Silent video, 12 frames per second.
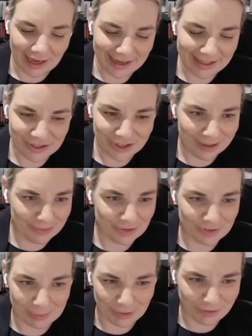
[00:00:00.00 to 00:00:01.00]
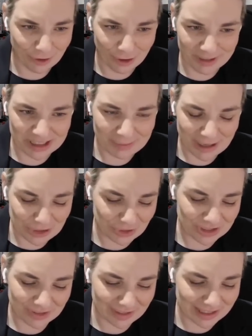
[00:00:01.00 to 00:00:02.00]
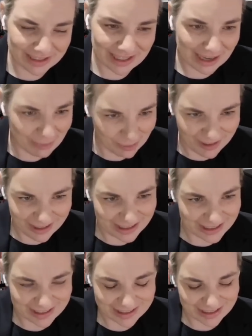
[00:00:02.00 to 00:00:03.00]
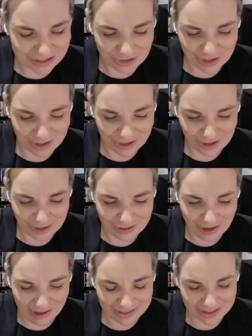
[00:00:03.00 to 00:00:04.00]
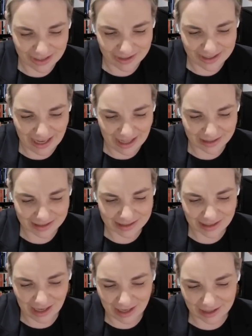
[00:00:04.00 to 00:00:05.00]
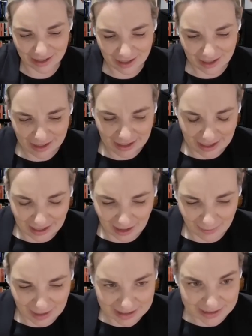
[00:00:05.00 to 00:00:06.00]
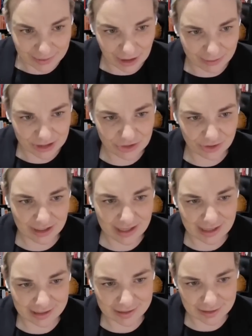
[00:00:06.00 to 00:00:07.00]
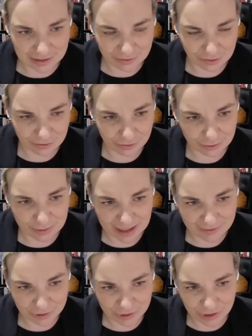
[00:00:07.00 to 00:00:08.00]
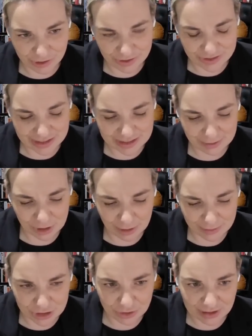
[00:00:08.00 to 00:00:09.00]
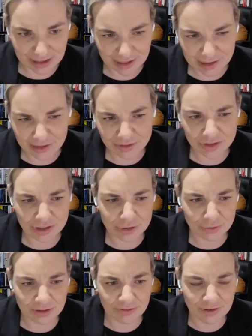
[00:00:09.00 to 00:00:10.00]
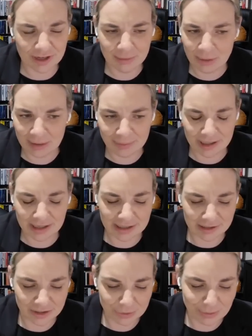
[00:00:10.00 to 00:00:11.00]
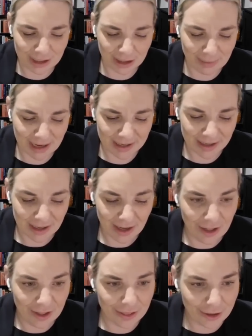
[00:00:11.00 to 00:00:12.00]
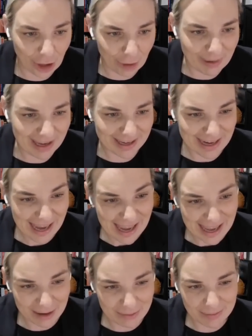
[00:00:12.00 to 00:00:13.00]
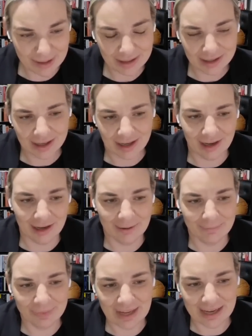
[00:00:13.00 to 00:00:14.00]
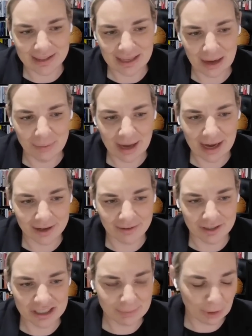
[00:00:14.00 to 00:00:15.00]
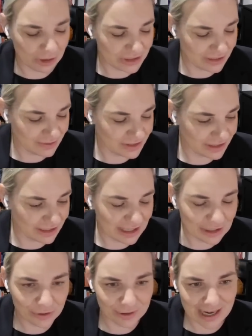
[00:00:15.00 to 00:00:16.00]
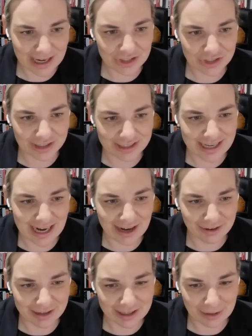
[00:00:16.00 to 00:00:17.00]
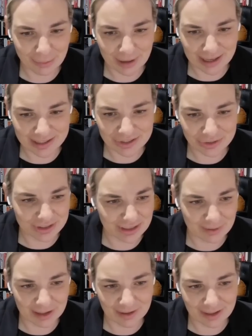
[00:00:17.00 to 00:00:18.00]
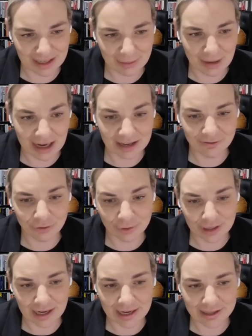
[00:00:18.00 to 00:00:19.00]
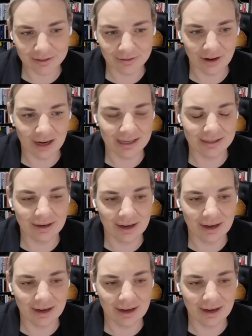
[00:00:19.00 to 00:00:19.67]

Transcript: In terms of the performance metrics of these capabilities, etc., who knows? I know that Alex Luck had some commentary. Alex Luck from Naval News had some commentary. I think it was on a Twitter feed. It might be an article as well about the Copperhead M and the amount of explosives that it could actually carry compared to something like a Mark 48, right?